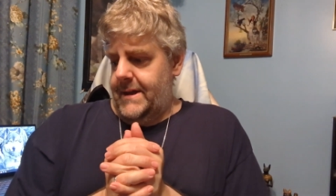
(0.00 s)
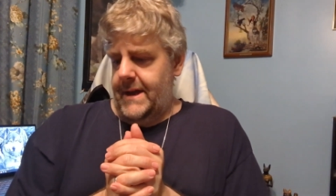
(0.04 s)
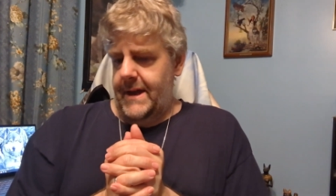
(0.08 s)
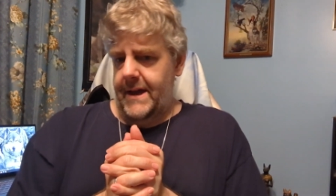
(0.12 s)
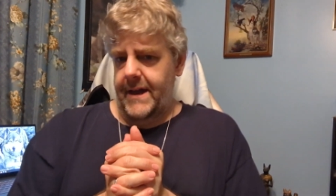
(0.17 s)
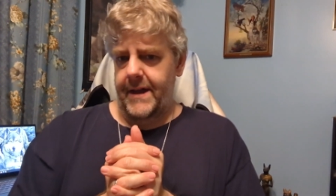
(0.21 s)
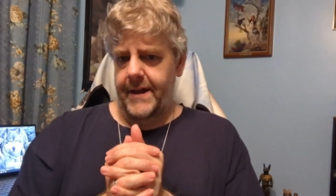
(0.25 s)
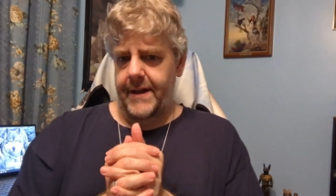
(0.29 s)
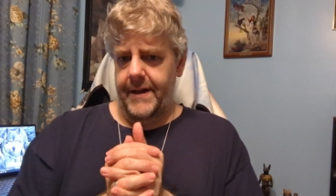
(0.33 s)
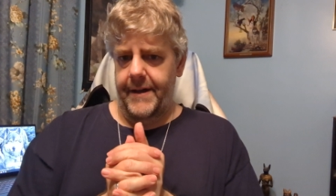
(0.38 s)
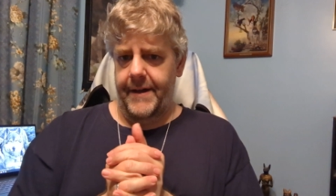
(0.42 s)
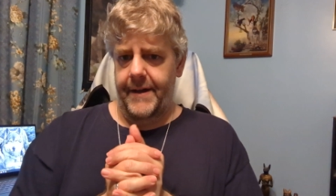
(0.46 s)

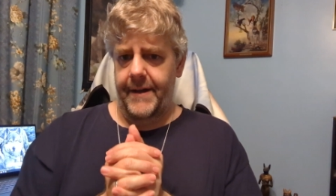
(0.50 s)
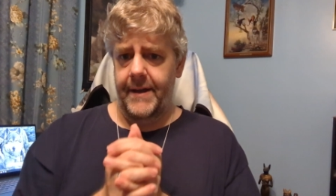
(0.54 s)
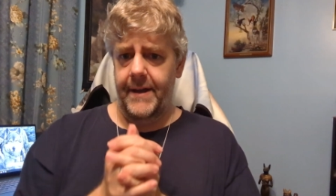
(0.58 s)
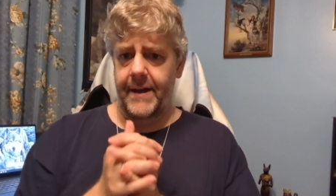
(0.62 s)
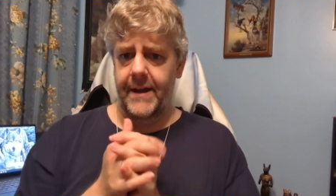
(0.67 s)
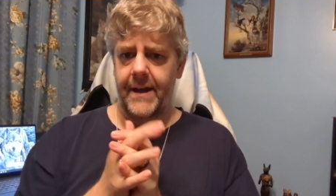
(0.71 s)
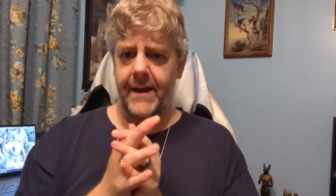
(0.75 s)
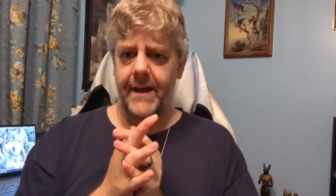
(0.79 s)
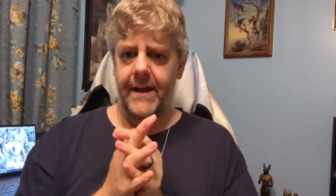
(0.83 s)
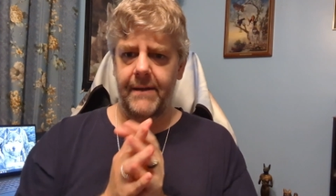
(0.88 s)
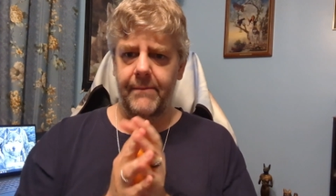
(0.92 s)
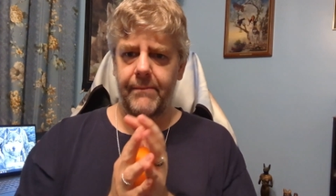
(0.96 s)
uh,
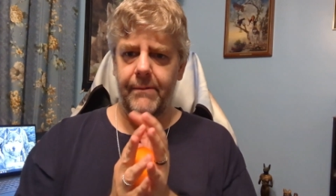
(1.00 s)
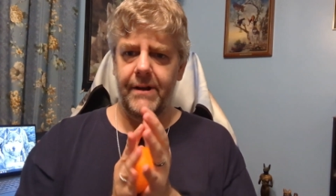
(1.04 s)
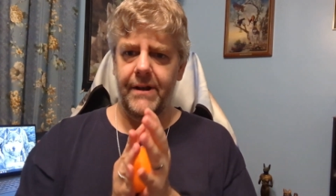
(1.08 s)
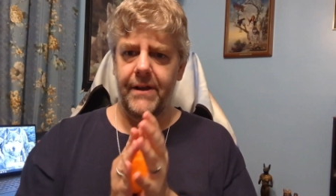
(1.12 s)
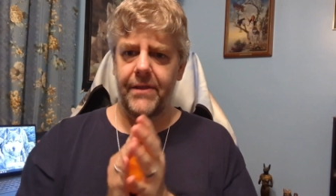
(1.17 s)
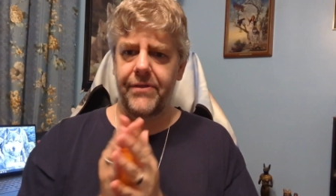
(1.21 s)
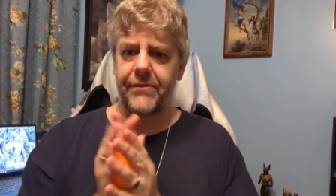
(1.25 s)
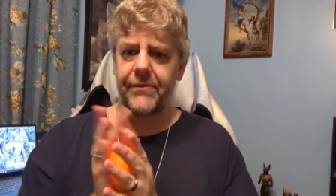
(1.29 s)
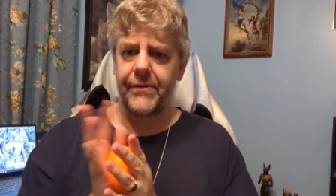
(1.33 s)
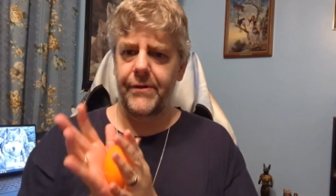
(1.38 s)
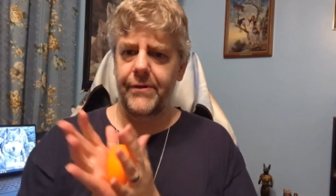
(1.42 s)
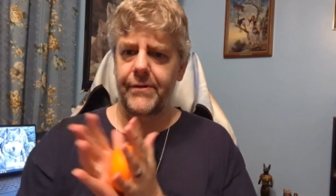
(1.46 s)
I want
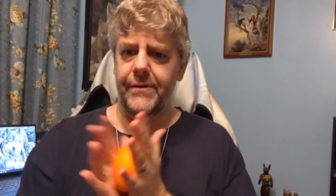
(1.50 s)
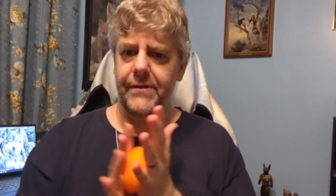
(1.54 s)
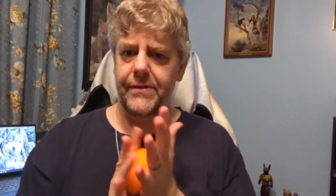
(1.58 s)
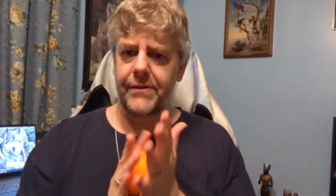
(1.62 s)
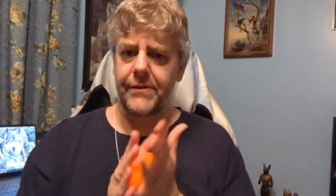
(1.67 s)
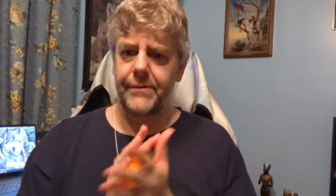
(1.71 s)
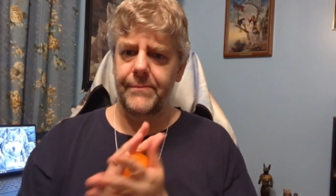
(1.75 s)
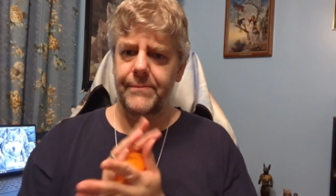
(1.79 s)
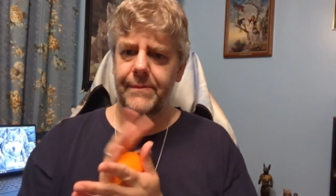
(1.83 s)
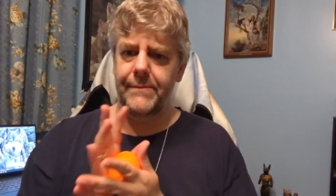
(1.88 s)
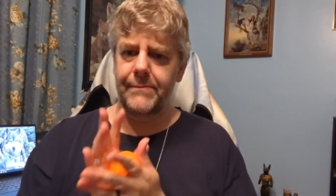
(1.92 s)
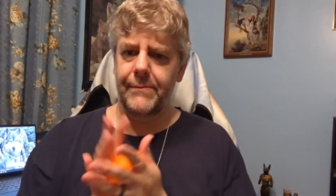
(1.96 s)
to throw a
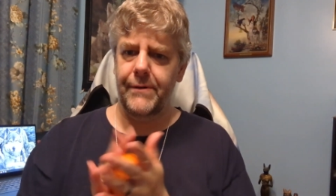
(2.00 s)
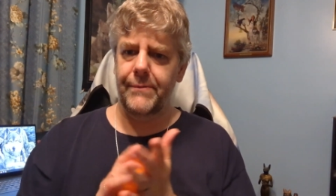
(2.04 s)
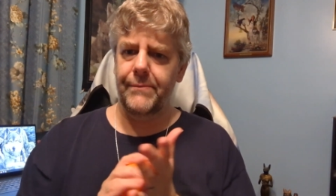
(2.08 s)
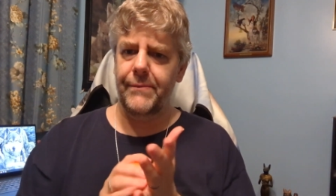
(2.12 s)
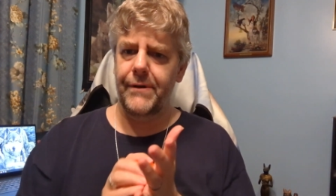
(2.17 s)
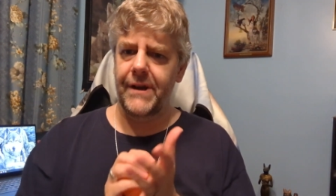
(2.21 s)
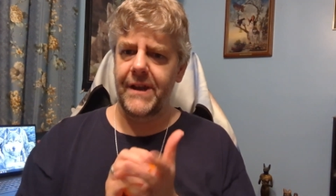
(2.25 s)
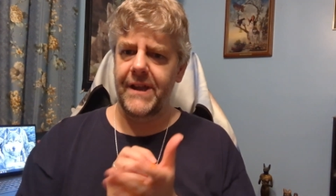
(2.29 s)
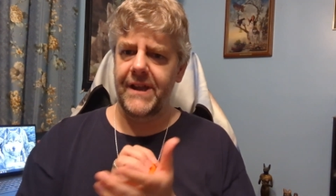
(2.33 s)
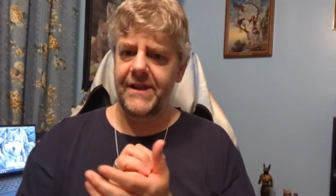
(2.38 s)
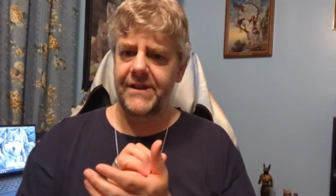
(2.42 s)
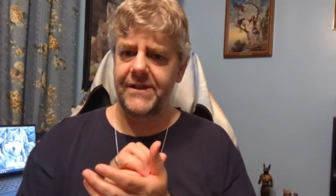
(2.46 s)
little bit more
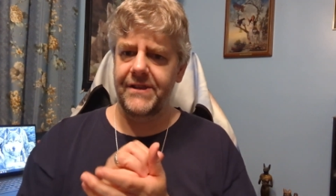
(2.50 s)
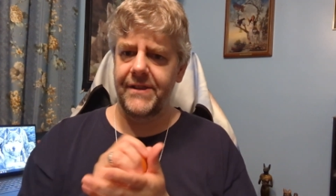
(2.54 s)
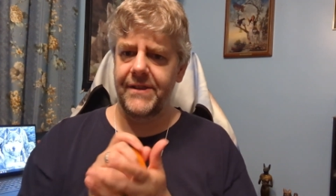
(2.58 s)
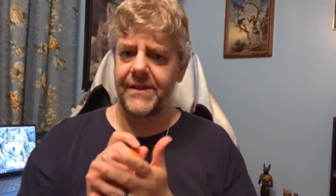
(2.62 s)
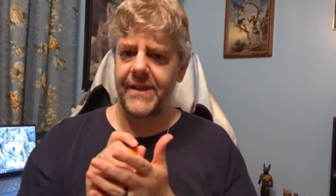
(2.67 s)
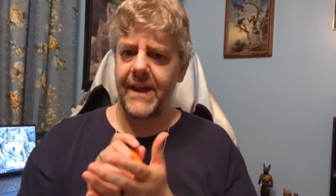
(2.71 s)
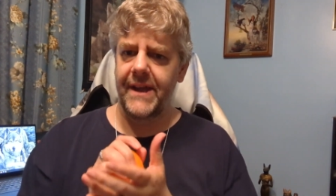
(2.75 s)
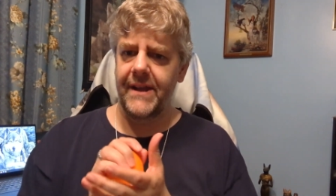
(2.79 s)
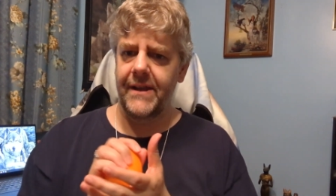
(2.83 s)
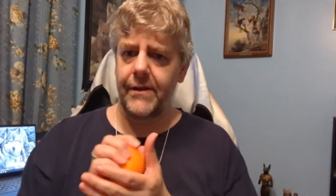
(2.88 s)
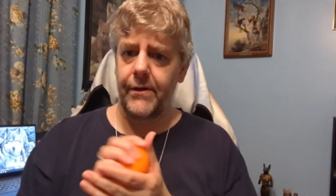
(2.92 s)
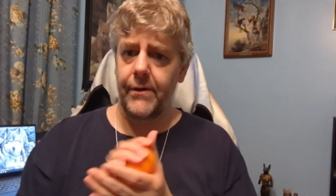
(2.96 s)
money into
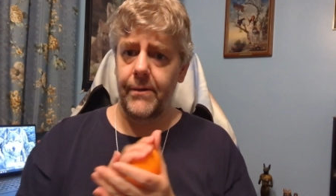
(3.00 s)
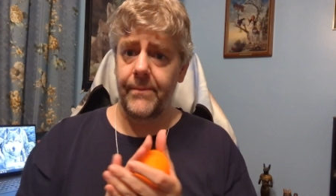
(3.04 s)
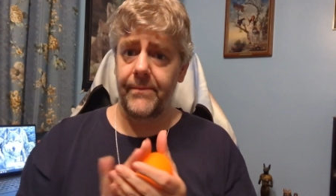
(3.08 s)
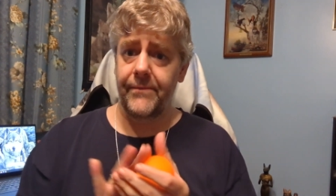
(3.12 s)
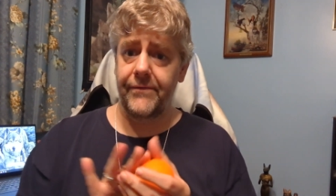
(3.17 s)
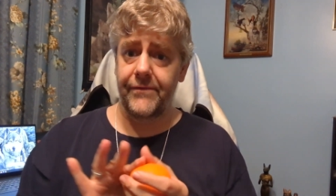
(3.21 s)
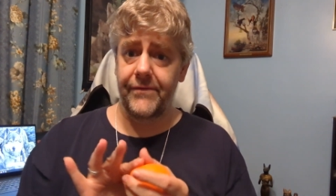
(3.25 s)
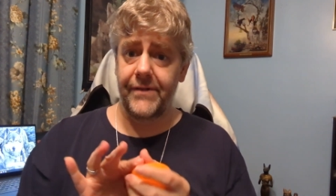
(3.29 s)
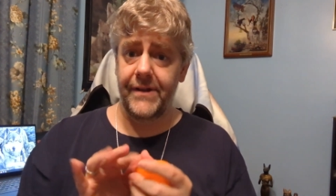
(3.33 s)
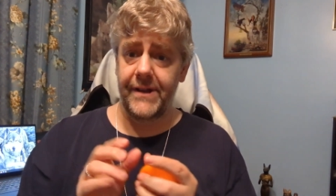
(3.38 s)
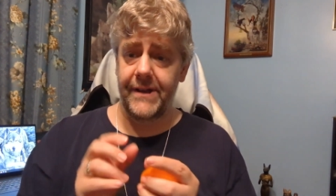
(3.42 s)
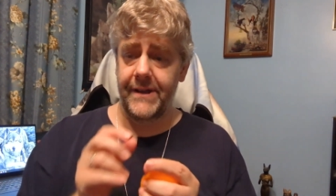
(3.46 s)
that,
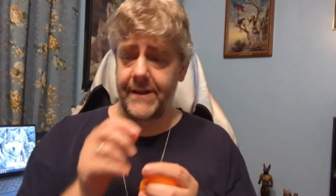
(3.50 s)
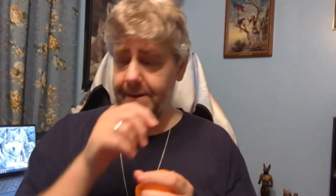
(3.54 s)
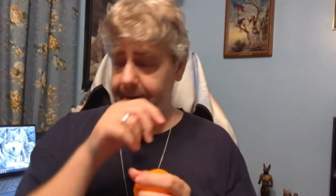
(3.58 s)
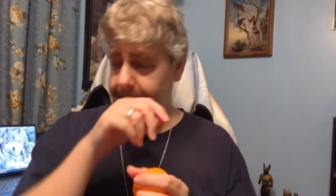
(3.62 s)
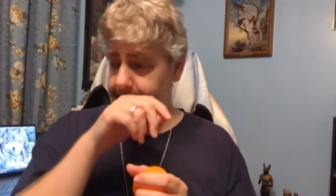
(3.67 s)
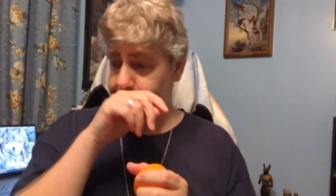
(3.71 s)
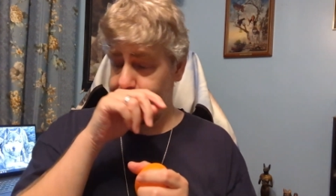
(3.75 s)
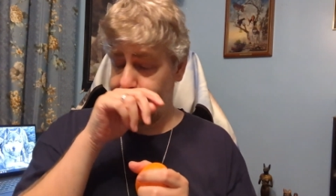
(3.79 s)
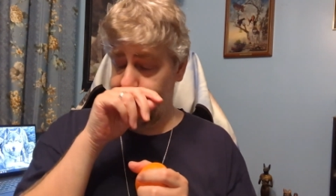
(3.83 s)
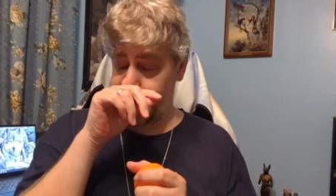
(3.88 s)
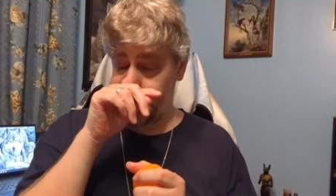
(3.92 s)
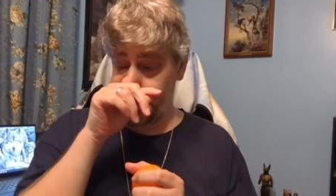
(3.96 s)
hopefully,
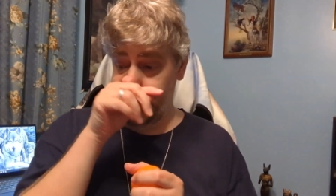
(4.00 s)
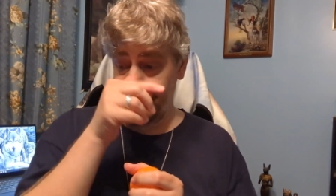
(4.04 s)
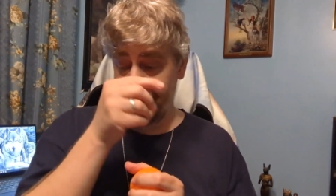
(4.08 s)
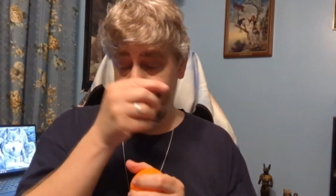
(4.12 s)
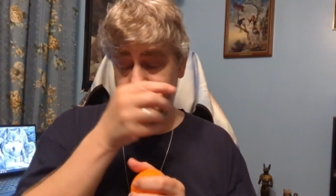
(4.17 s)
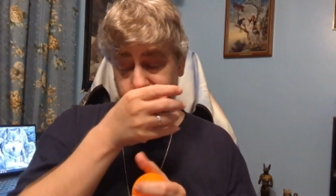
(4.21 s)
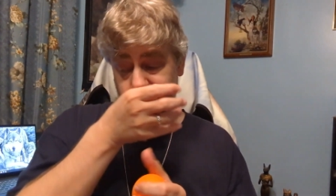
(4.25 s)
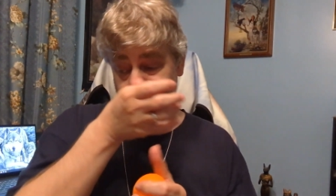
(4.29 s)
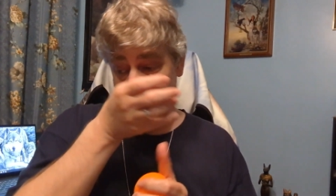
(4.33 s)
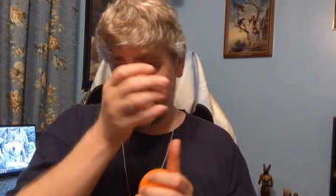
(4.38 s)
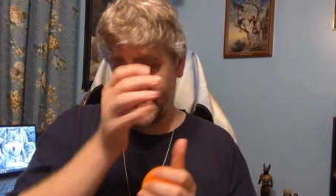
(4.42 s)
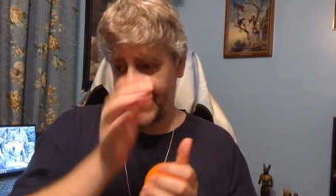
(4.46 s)

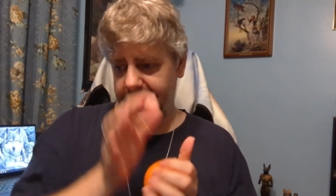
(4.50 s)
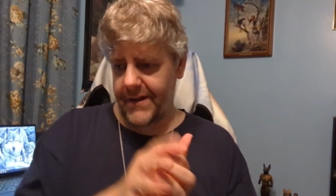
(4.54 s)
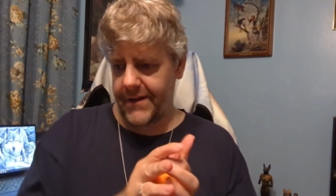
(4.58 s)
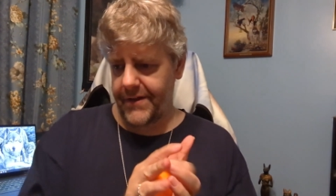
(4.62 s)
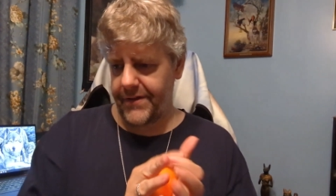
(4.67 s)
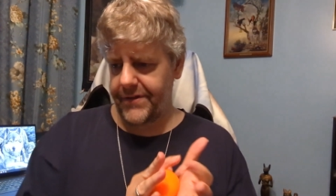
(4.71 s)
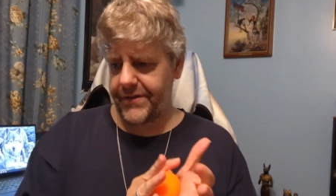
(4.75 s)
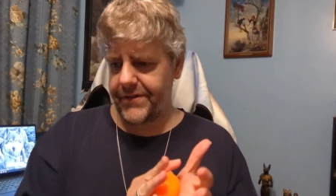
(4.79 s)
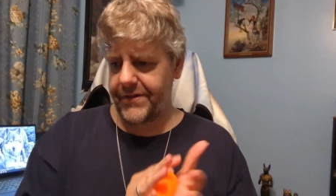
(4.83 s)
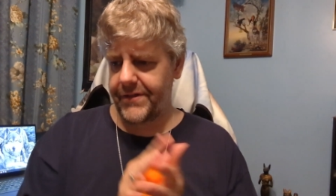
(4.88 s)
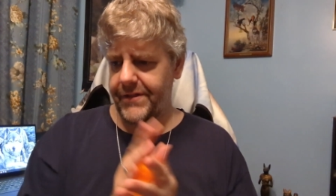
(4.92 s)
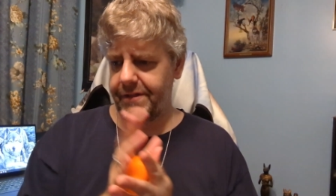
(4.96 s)

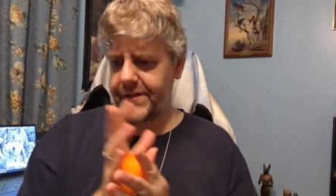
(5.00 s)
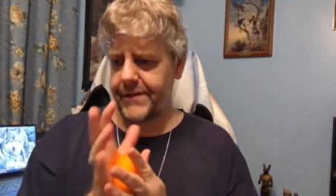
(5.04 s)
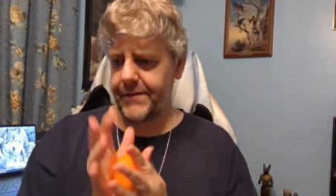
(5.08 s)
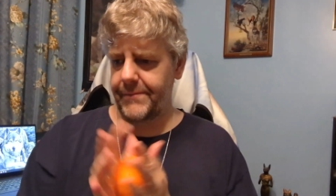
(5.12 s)
because um,